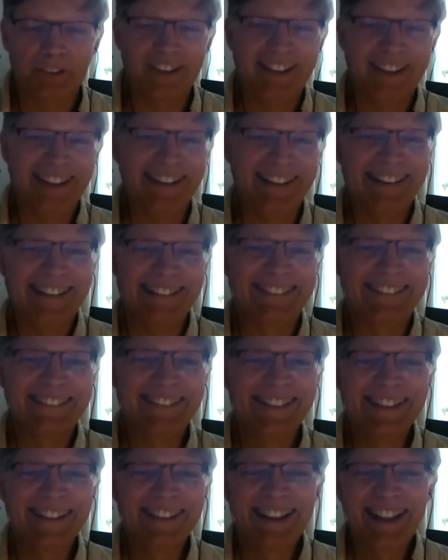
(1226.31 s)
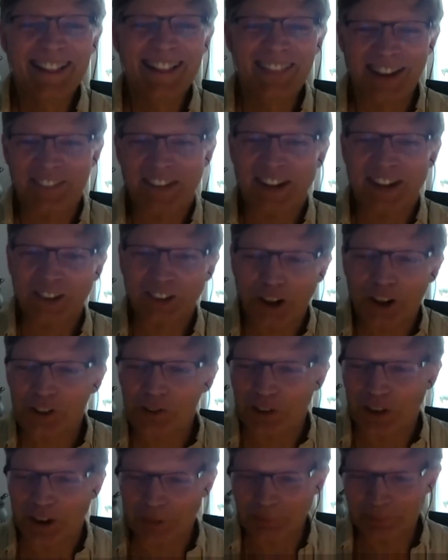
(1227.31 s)
that I've had to learn
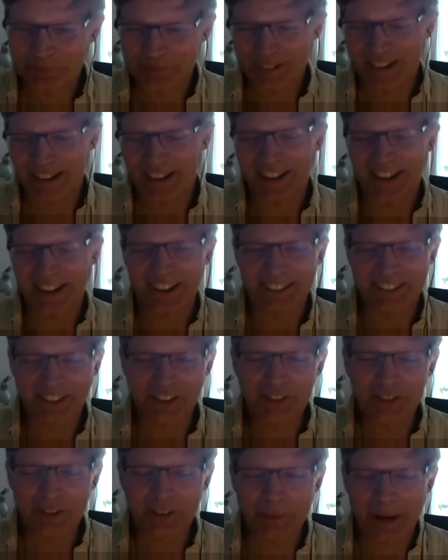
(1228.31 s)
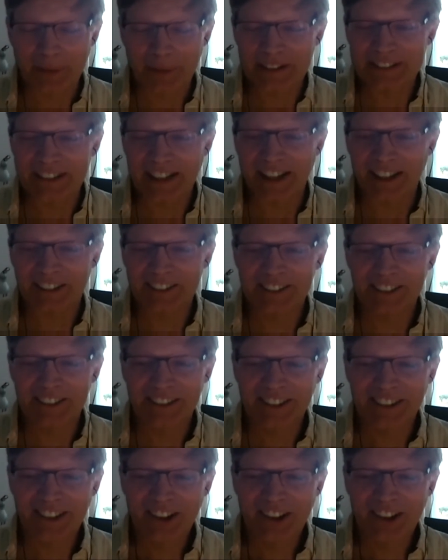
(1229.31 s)
from my mistakes,